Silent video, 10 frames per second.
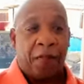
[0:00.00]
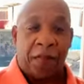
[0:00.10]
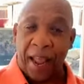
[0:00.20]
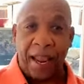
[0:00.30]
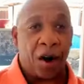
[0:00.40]

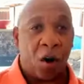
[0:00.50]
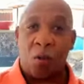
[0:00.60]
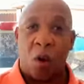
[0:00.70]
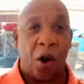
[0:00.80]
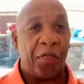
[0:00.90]
They
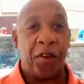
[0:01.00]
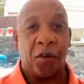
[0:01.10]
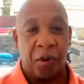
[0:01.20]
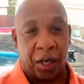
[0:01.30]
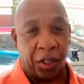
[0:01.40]
don't want their
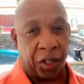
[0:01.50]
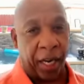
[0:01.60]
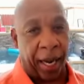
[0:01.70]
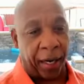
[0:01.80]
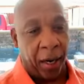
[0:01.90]
real
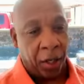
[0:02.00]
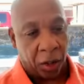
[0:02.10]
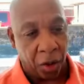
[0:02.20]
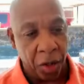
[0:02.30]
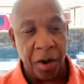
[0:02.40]
estate.
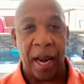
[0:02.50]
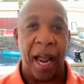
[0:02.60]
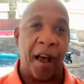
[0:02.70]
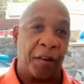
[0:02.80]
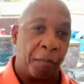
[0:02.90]
So you got to
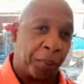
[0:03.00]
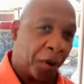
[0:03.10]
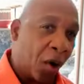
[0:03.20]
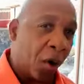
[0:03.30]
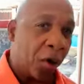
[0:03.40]
have a
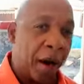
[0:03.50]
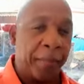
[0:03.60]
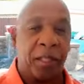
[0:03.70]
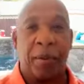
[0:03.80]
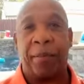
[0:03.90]

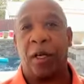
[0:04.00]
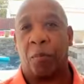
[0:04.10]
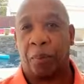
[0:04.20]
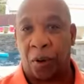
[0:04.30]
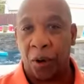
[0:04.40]
program to be able to
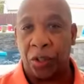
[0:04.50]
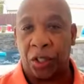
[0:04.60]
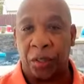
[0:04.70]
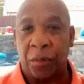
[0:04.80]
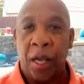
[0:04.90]
approach
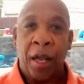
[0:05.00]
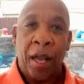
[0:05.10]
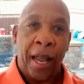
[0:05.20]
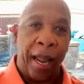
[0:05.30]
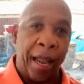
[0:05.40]
them
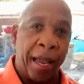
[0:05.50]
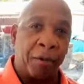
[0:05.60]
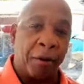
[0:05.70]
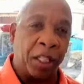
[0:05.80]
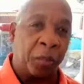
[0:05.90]

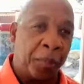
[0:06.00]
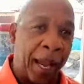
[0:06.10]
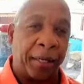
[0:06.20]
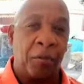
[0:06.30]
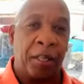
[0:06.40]
and
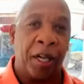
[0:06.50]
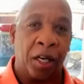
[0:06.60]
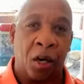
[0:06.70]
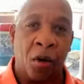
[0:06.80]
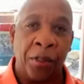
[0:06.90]
respect what they're
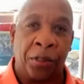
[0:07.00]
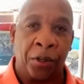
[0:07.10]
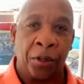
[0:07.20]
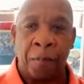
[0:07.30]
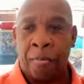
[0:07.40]
going
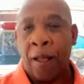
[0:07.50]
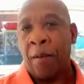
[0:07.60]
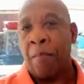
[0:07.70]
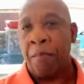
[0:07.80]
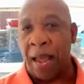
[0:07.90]
through.
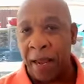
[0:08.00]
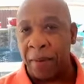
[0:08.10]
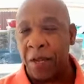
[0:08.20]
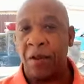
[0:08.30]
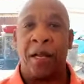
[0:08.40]

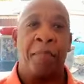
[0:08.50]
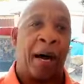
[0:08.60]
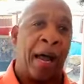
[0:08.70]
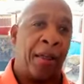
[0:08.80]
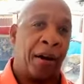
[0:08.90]
Maybe you can
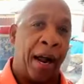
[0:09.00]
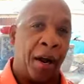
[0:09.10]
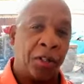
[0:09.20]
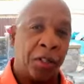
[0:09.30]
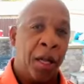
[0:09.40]
buy their
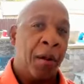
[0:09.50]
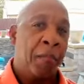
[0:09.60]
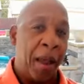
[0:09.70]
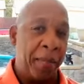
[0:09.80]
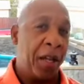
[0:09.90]
house.
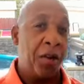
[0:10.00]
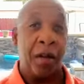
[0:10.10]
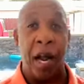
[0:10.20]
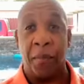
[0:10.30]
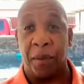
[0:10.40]
Maybe you
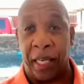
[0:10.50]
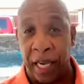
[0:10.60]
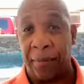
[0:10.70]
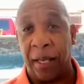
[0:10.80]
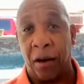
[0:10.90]
can help them
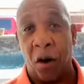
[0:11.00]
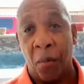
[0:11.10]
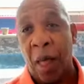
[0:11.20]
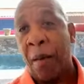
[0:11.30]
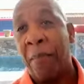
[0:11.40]
keep their
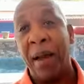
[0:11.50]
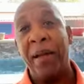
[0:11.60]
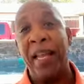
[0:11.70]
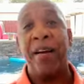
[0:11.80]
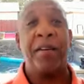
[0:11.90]
home.
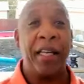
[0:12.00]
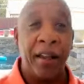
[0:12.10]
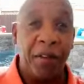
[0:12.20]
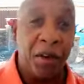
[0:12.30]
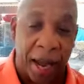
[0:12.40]
Maybe they'll
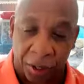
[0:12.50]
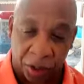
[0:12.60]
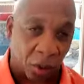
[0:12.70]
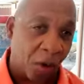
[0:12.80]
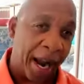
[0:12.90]
give you house.
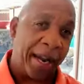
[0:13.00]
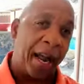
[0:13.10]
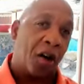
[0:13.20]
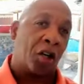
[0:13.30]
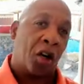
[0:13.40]
So right
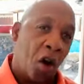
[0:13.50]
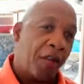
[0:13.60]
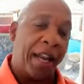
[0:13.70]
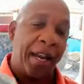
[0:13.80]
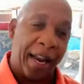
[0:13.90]
now,
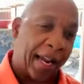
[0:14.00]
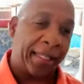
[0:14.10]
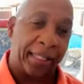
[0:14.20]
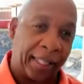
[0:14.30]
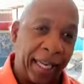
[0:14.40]

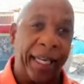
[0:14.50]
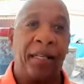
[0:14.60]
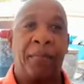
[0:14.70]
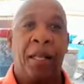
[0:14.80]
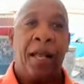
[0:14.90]

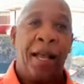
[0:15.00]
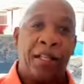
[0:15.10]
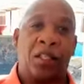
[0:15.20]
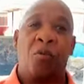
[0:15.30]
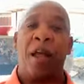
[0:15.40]
COVID-19
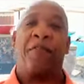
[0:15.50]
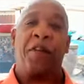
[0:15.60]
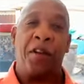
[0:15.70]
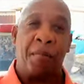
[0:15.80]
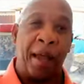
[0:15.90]
is the way for
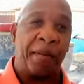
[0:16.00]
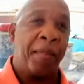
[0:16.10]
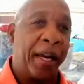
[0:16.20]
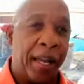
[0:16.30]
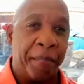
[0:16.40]
you to make
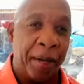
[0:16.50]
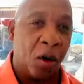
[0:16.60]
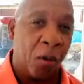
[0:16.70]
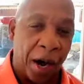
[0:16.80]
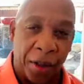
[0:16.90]
money and
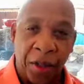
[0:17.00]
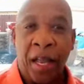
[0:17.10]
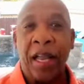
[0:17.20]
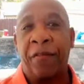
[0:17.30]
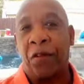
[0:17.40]
build wealth
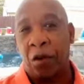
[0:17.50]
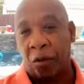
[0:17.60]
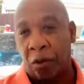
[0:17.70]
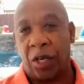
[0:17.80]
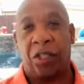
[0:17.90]
if you're a
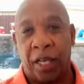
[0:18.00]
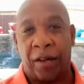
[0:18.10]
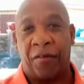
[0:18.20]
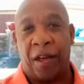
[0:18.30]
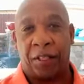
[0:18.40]
real estate
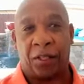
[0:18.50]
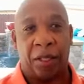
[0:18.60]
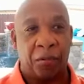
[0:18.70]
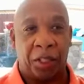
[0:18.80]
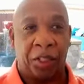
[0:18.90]
investor.
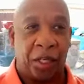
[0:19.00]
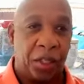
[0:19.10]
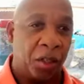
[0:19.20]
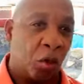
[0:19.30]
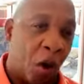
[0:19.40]
And what you're going to
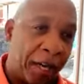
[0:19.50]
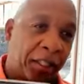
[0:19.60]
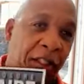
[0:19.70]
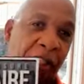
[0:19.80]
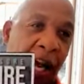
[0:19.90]
do is watch
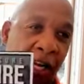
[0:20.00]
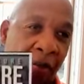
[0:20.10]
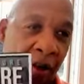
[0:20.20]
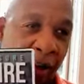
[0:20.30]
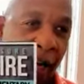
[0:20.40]
this
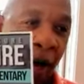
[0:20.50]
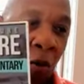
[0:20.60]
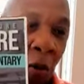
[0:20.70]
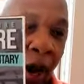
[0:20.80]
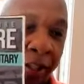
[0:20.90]
documentary,
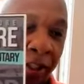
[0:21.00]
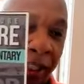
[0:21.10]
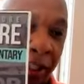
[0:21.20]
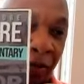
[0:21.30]
watch these